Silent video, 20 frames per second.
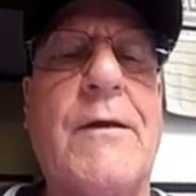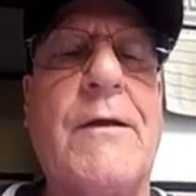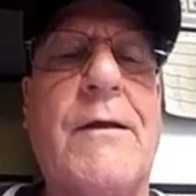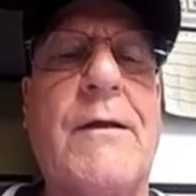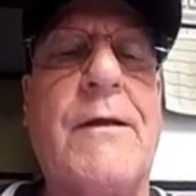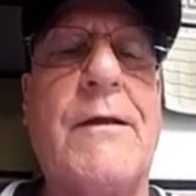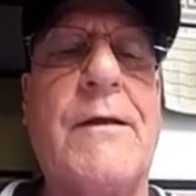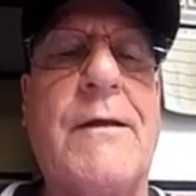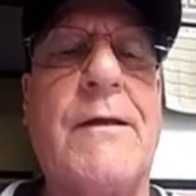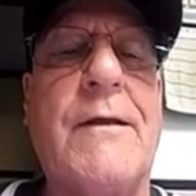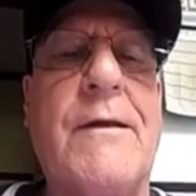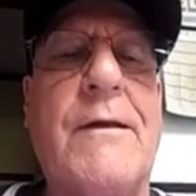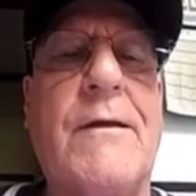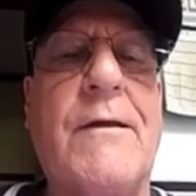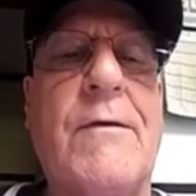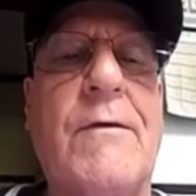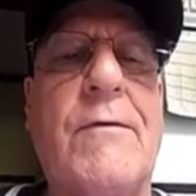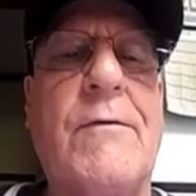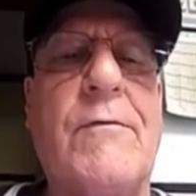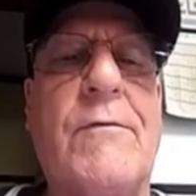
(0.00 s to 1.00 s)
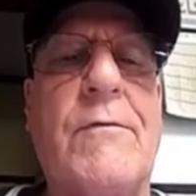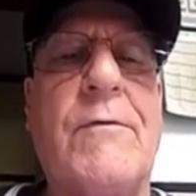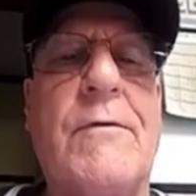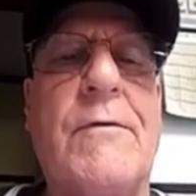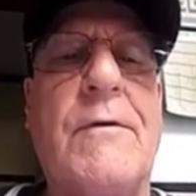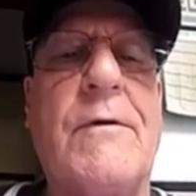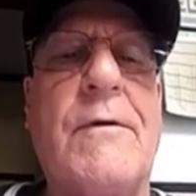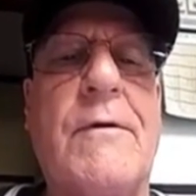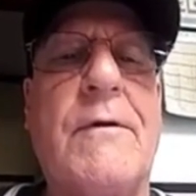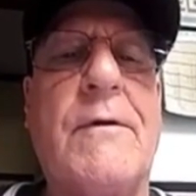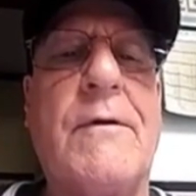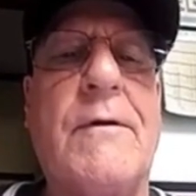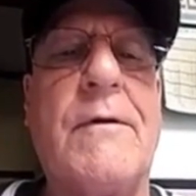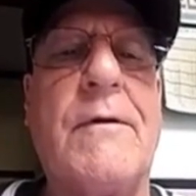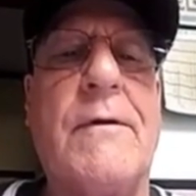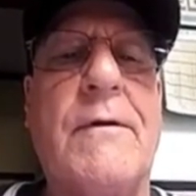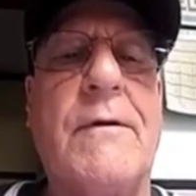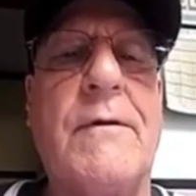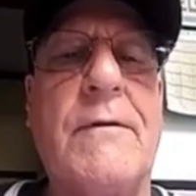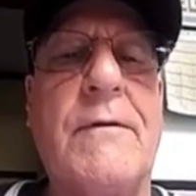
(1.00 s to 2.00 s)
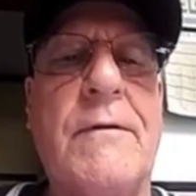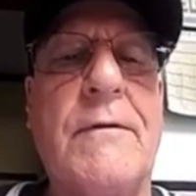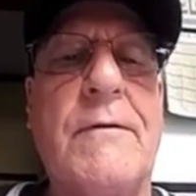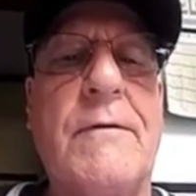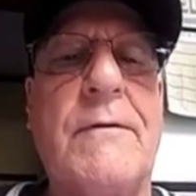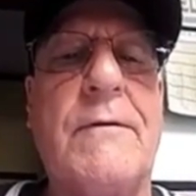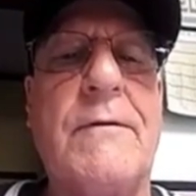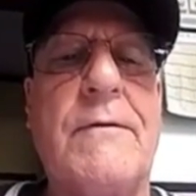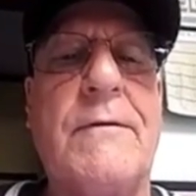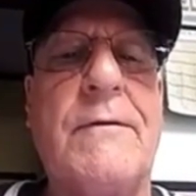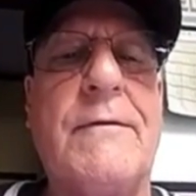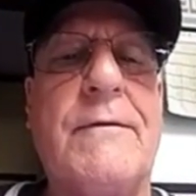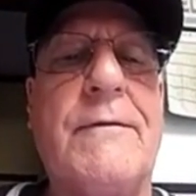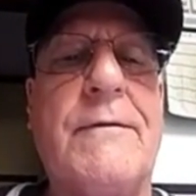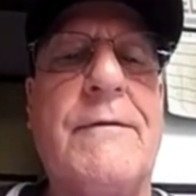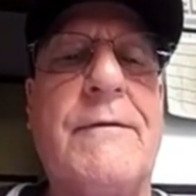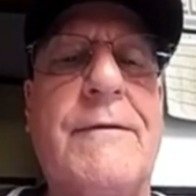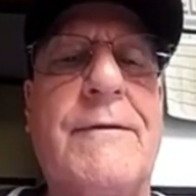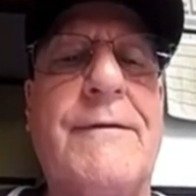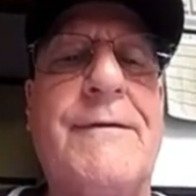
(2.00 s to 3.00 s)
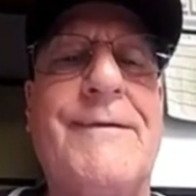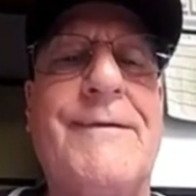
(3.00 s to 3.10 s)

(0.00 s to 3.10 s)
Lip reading: No words are spoken by the person on screen.